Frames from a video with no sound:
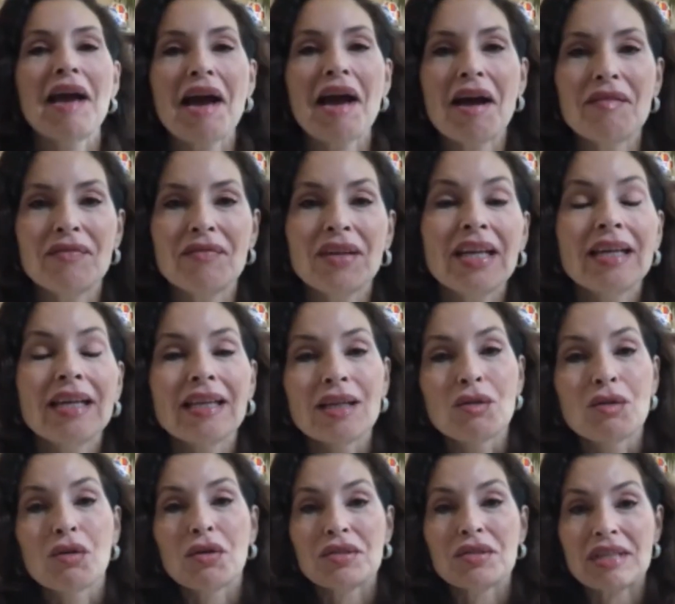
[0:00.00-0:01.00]
Yeah,
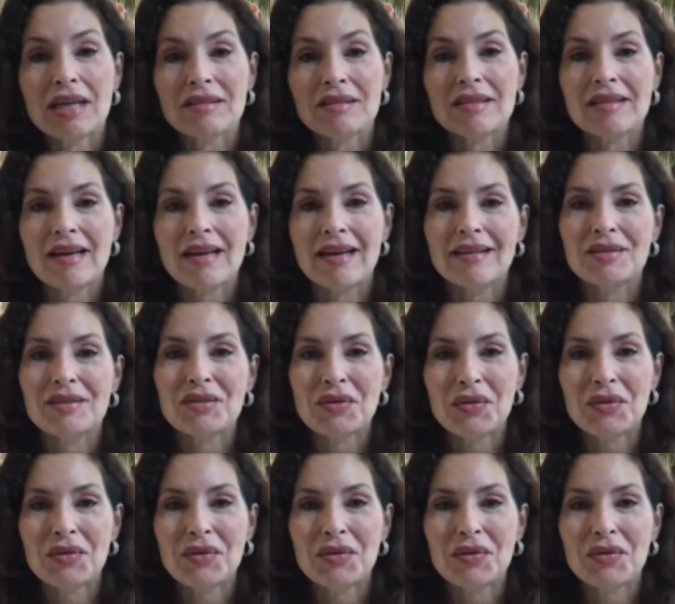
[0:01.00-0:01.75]
it grows outside.